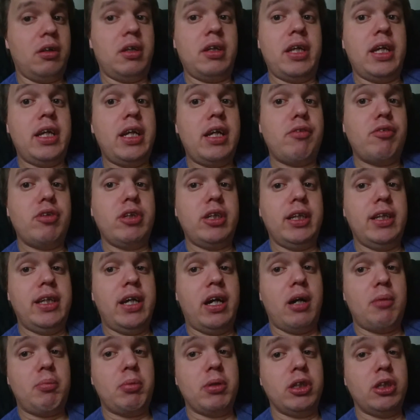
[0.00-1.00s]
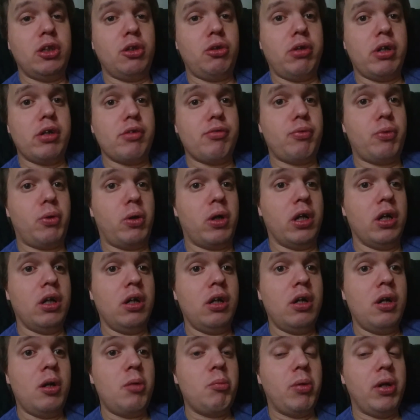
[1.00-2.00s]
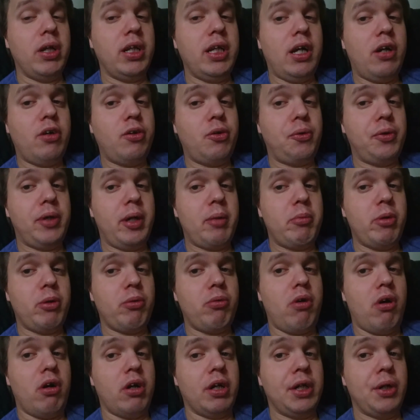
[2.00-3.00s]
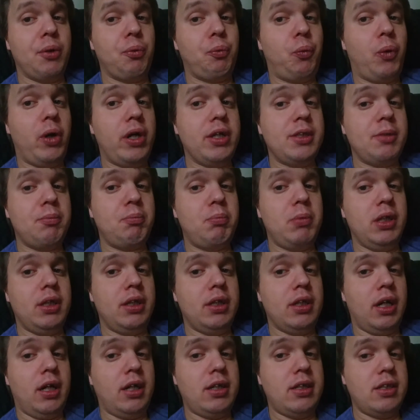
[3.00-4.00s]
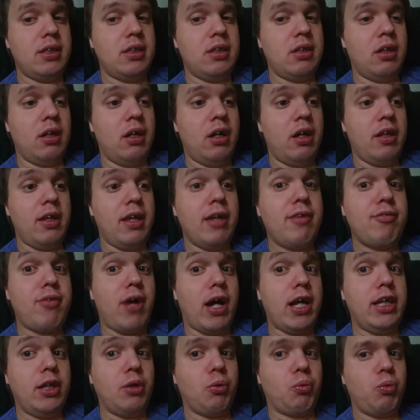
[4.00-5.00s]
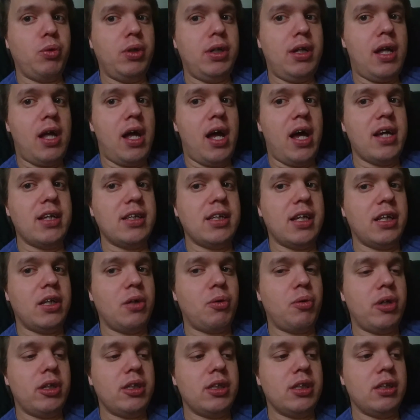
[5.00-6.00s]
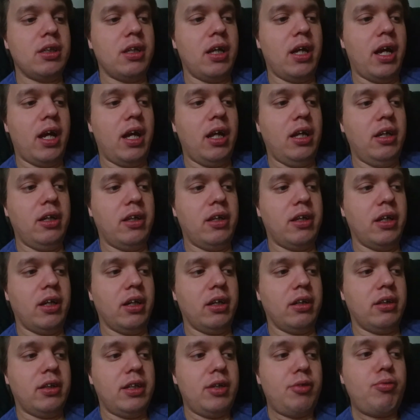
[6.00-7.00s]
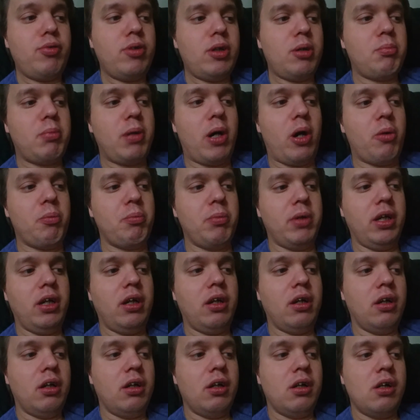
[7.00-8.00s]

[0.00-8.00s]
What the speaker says: they never did that up until grade 4. But now, don't get me wrong, it wasn't because they finally realized that there wasn't anything different about me.